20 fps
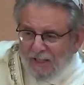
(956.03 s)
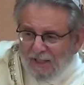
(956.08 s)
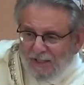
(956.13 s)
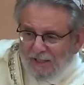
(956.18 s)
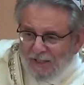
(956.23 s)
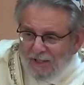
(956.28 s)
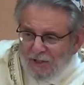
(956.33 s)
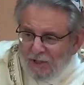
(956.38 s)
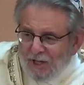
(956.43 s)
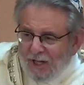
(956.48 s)

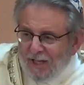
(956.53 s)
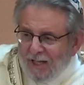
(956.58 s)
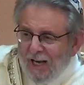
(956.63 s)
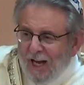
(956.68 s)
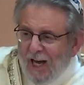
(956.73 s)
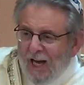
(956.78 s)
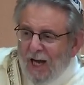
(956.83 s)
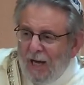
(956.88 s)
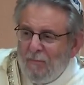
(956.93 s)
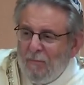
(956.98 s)

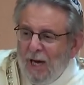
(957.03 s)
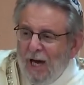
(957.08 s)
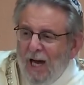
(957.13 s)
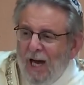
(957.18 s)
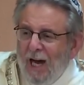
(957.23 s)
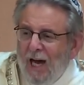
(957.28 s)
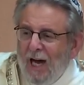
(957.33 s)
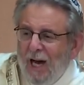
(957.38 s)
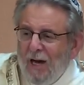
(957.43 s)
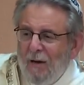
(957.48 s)
L'shana
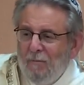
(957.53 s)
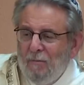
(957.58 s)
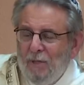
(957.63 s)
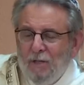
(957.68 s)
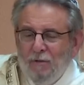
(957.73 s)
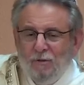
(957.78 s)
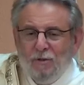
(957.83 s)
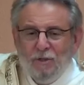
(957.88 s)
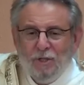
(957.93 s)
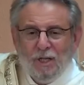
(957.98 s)
haba'a
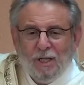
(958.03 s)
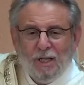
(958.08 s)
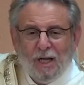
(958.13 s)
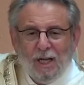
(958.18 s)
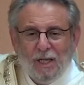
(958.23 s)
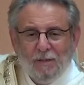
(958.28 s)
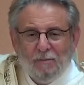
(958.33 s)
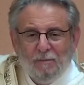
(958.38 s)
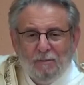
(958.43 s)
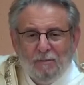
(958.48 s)

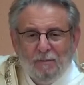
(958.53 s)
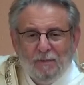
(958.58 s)
b'Yerushalayim.